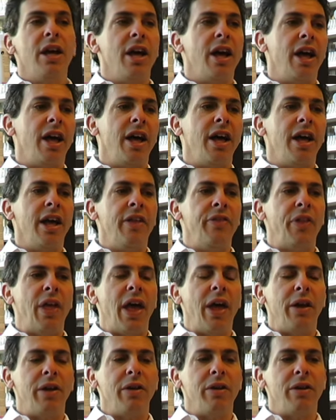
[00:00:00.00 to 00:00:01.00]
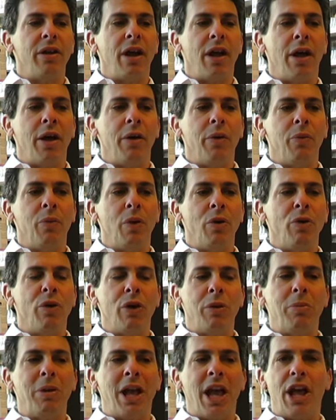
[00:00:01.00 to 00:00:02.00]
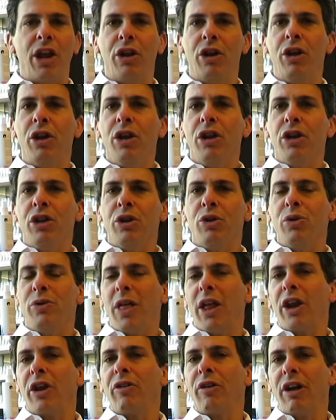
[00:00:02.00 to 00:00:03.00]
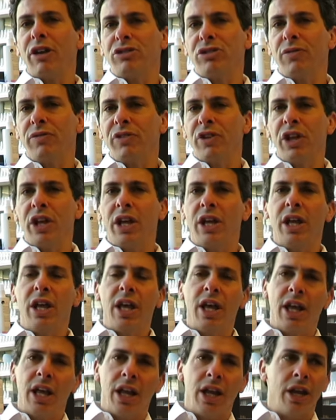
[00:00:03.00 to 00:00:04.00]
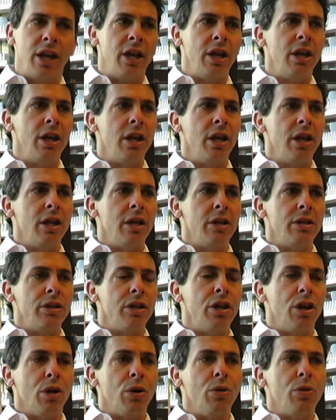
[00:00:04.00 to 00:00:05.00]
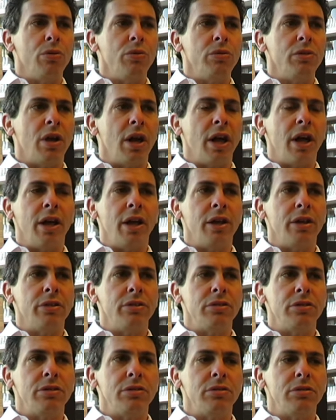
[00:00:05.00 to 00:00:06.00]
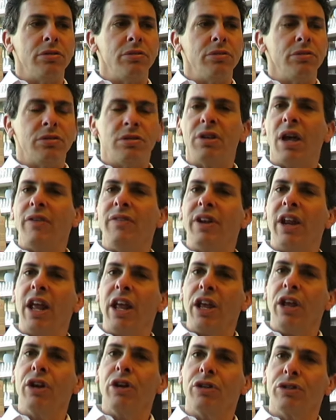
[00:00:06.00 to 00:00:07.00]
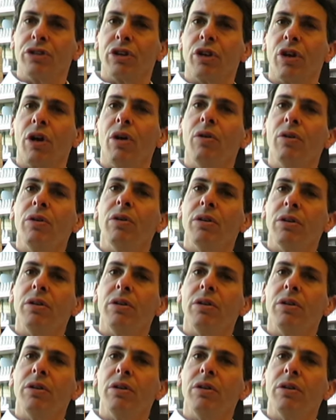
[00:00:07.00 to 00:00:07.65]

uh, and that uh, we really began doing that aggressively in, you know, uh, seven, eight years ago.